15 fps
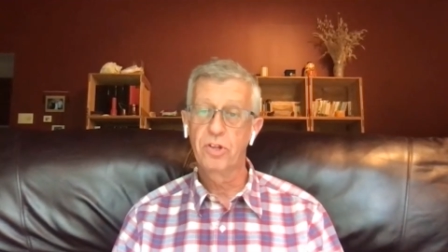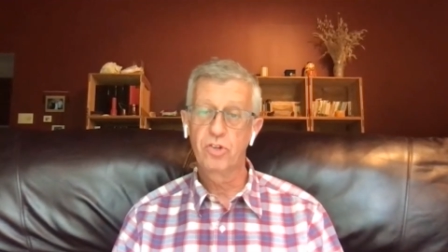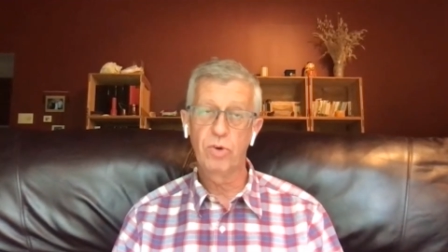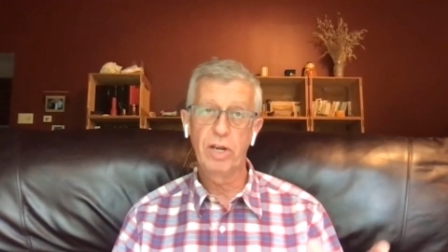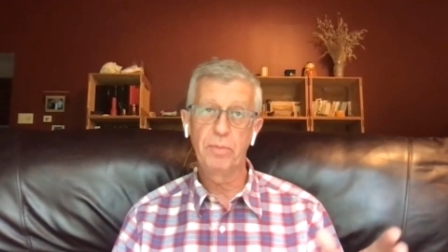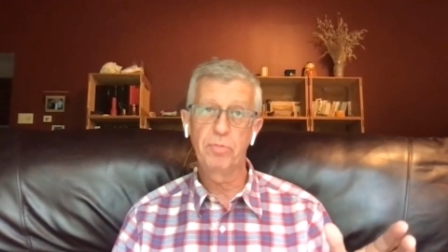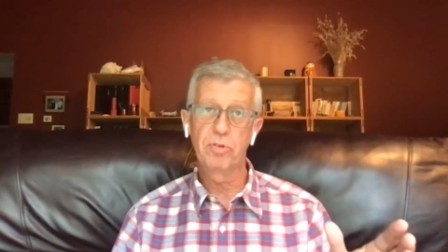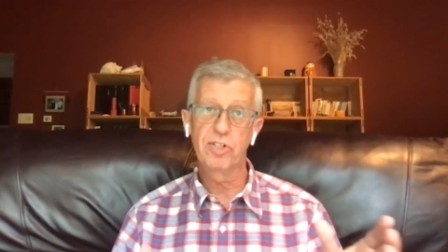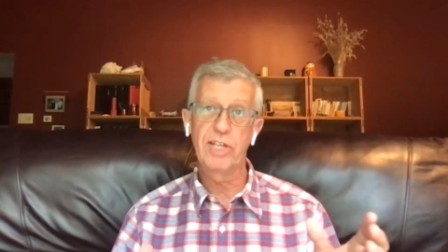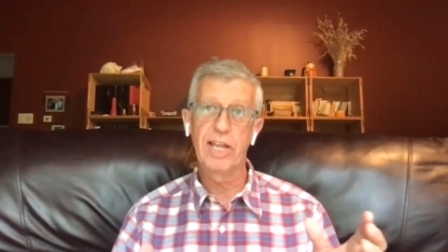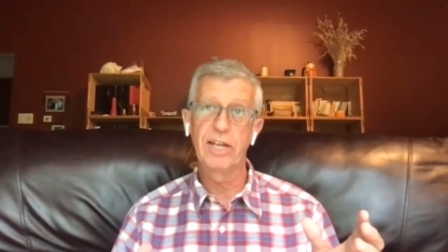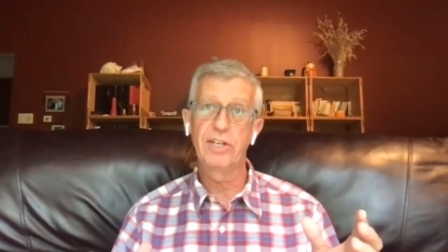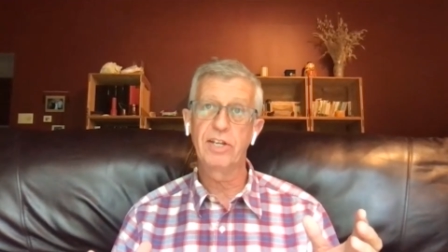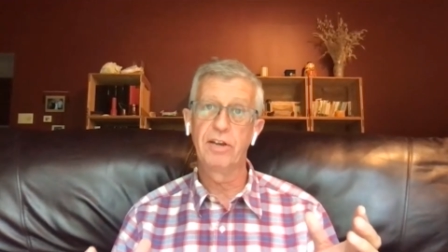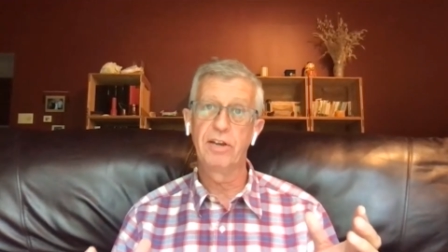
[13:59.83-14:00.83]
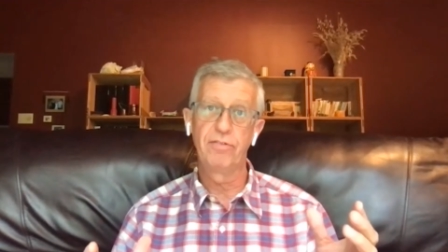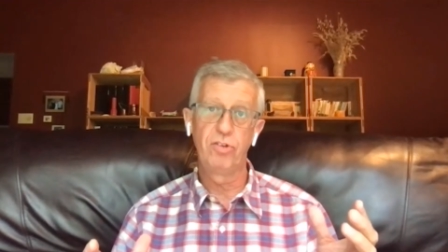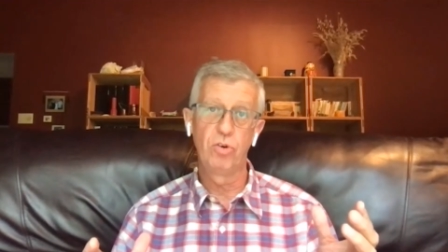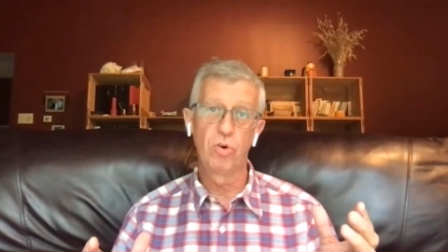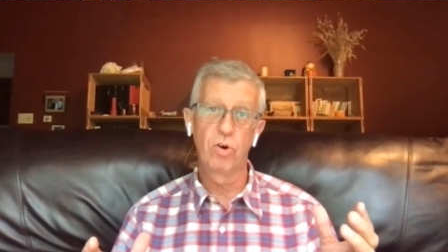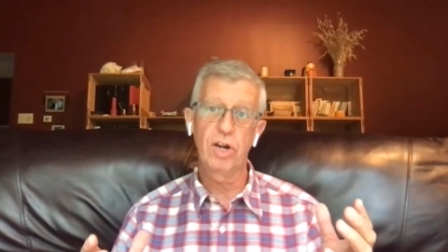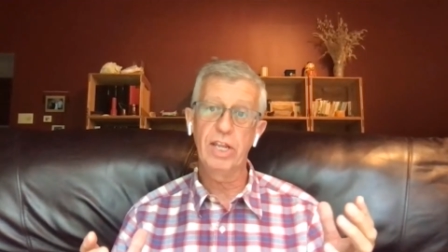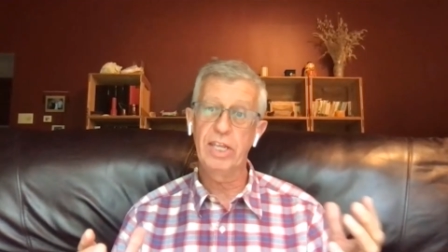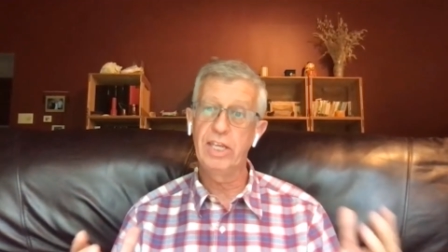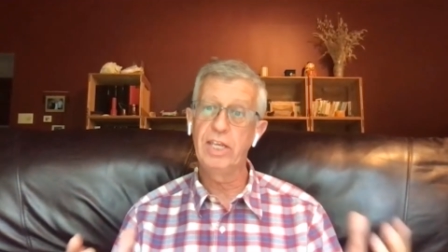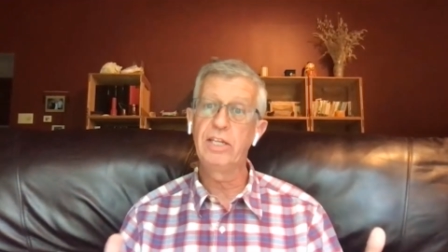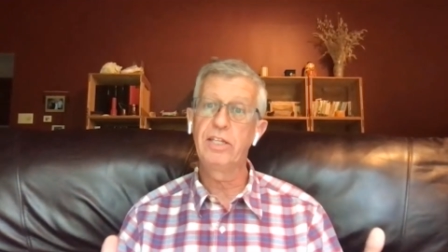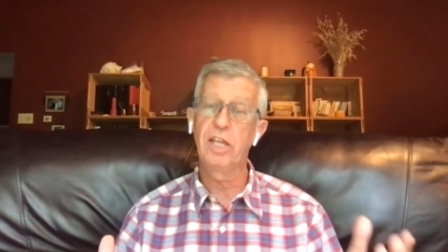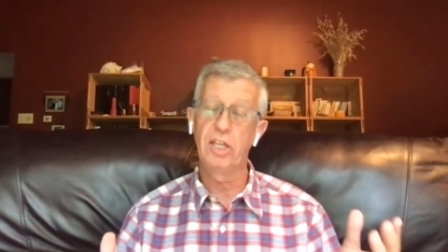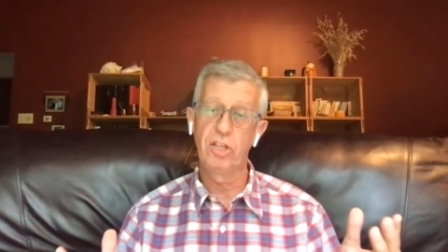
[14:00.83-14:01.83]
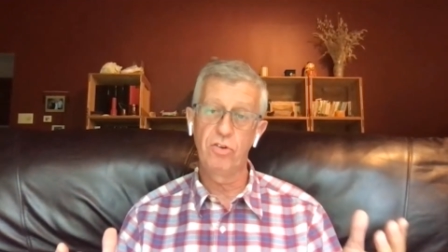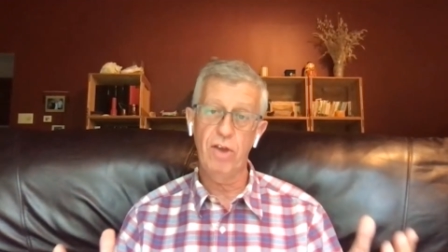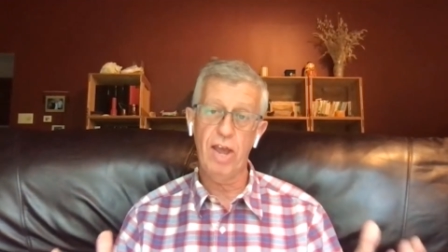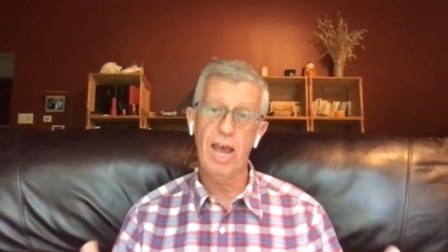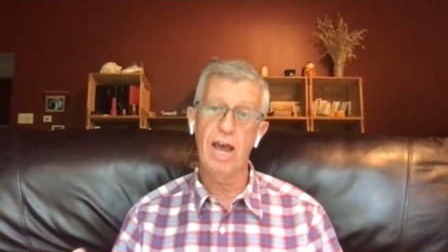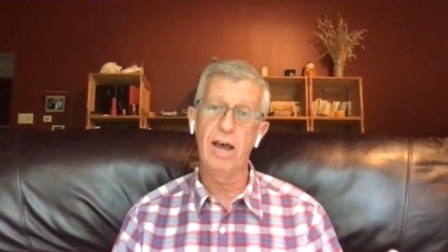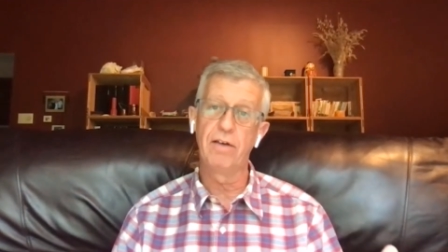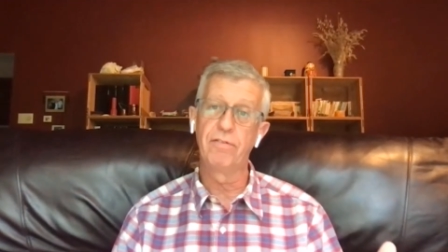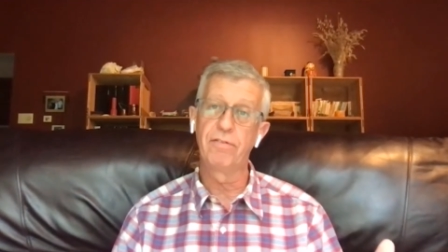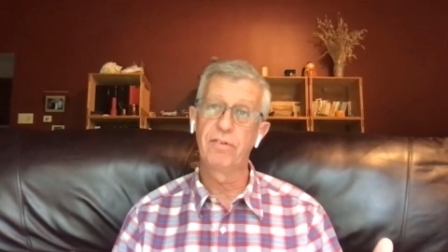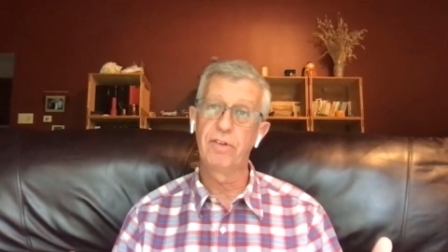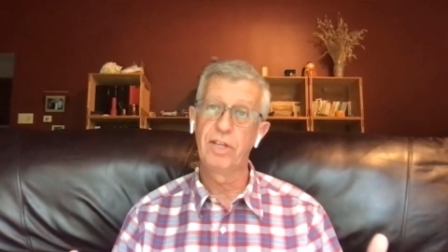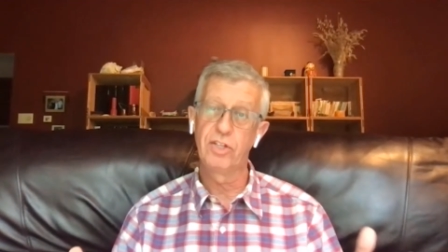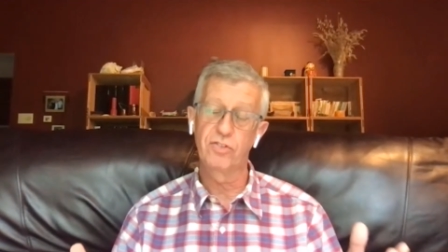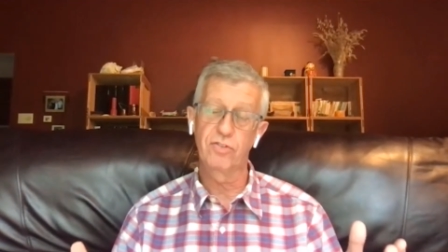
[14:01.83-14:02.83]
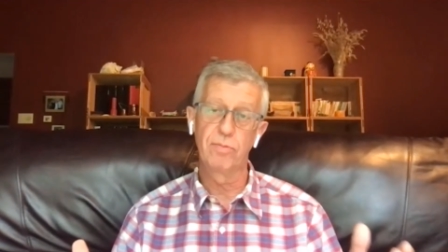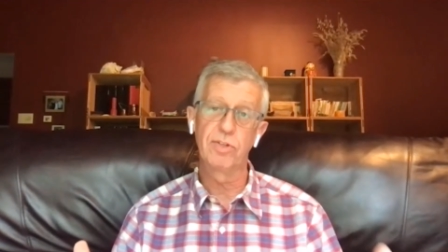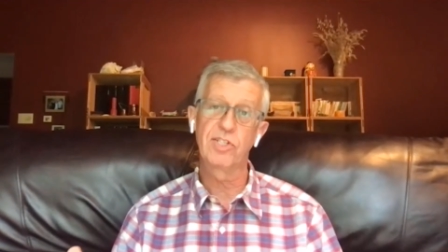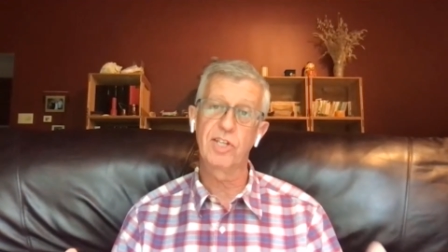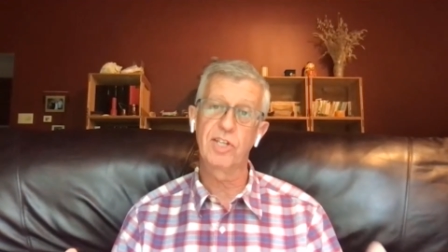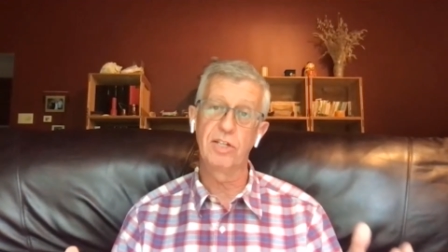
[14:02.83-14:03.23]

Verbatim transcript: 20% of your heat that you have is from the